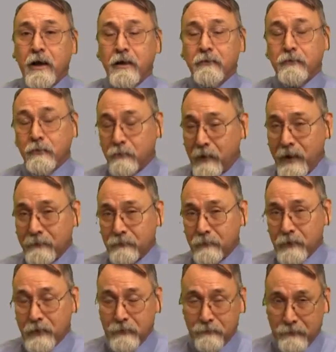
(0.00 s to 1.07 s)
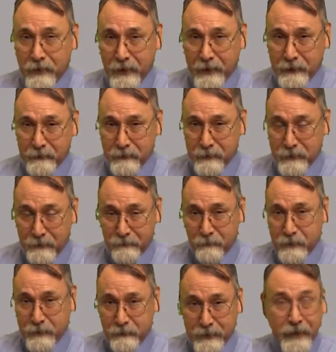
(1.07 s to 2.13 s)
survival of that
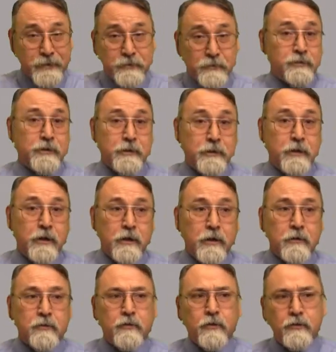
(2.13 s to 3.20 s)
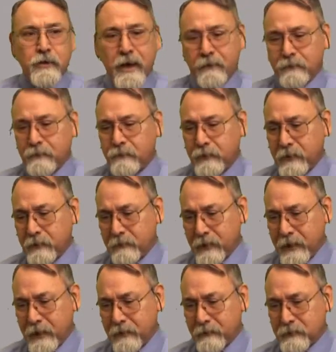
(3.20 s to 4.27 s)
governmental agency. So you have to figure
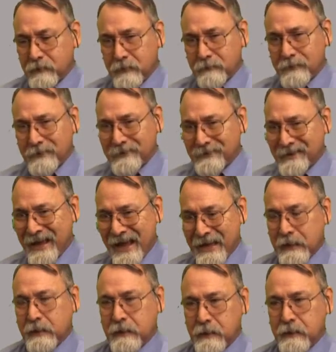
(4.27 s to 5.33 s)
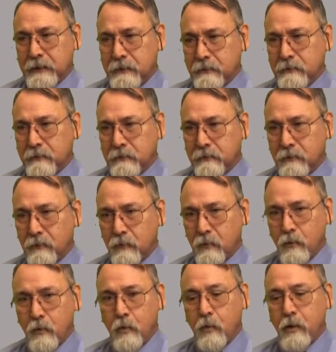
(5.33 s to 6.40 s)
out just exactly
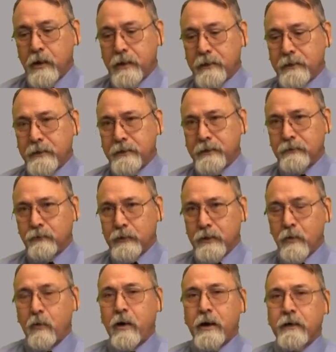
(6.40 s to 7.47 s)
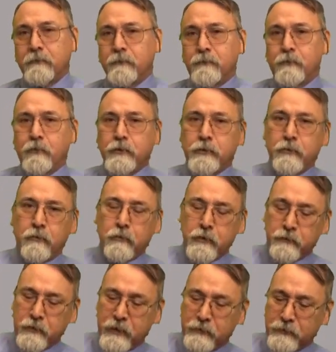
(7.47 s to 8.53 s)
what is required for your
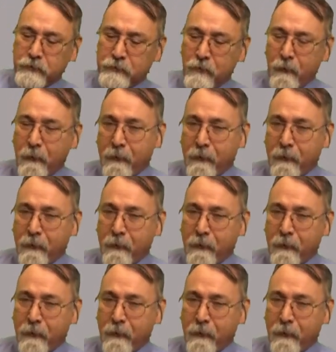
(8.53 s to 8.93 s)
organization.